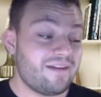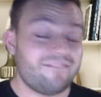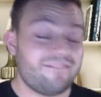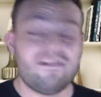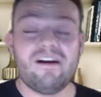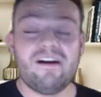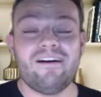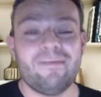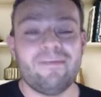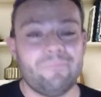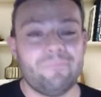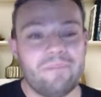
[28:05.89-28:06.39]

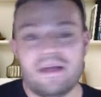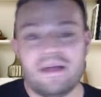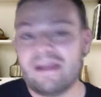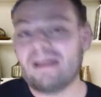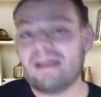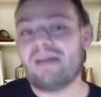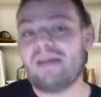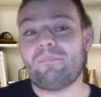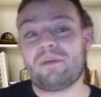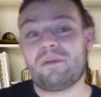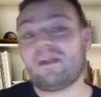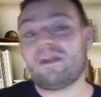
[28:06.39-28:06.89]

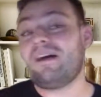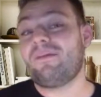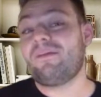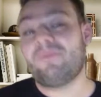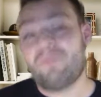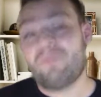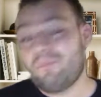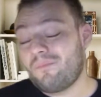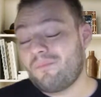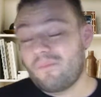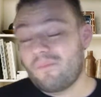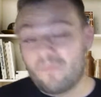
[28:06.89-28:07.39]
But
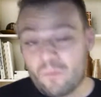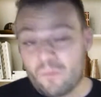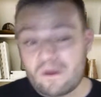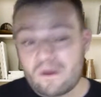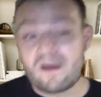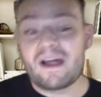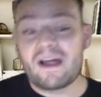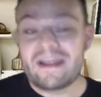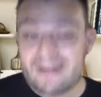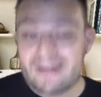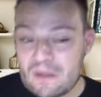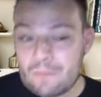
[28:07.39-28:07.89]
where
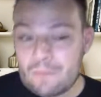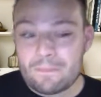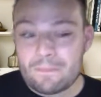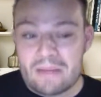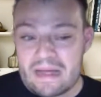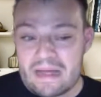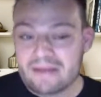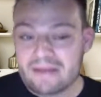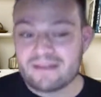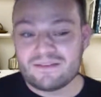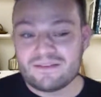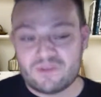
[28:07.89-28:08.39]
I come
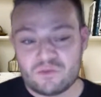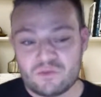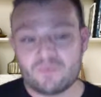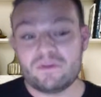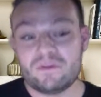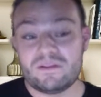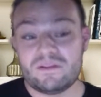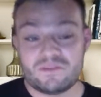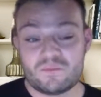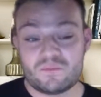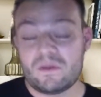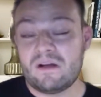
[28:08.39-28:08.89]
back into
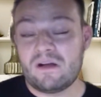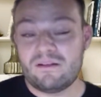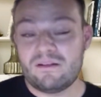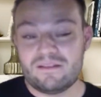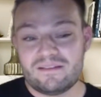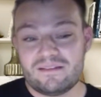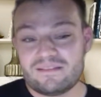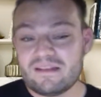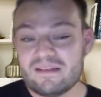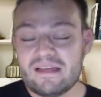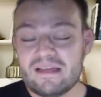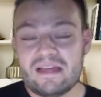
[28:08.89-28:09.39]
it as well
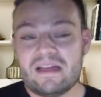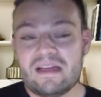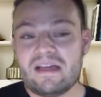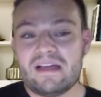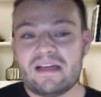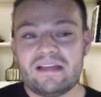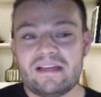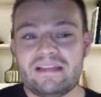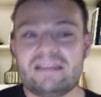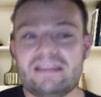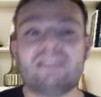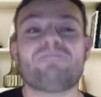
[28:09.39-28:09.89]
is,
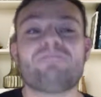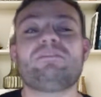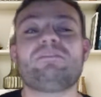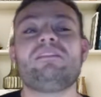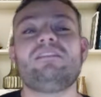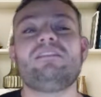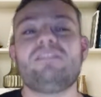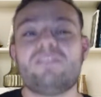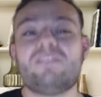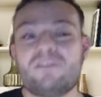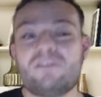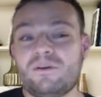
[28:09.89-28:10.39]

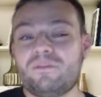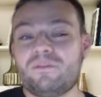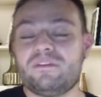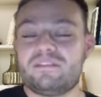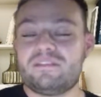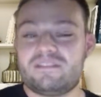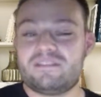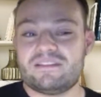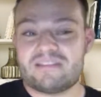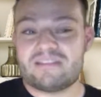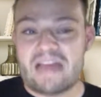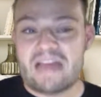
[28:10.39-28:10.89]
even though
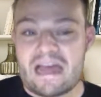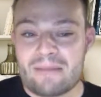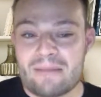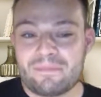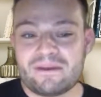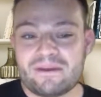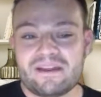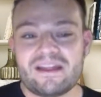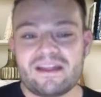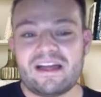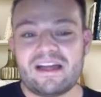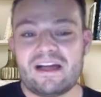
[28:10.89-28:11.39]
this is
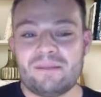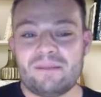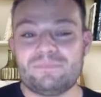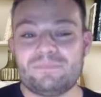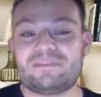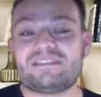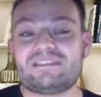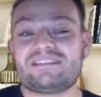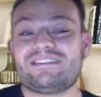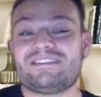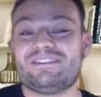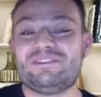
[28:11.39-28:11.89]
happening, I'm
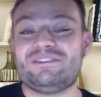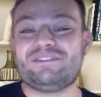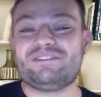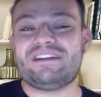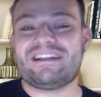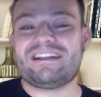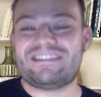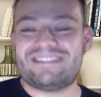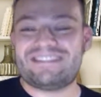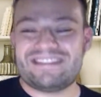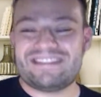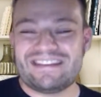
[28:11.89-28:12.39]
still
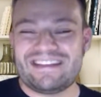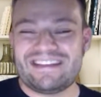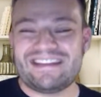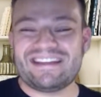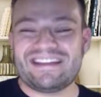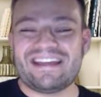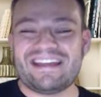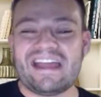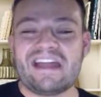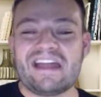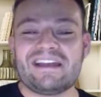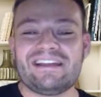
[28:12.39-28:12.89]
not
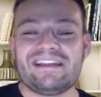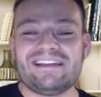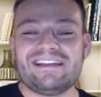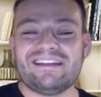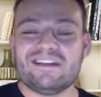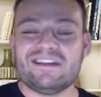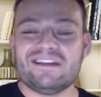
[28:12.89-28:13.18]
seeing any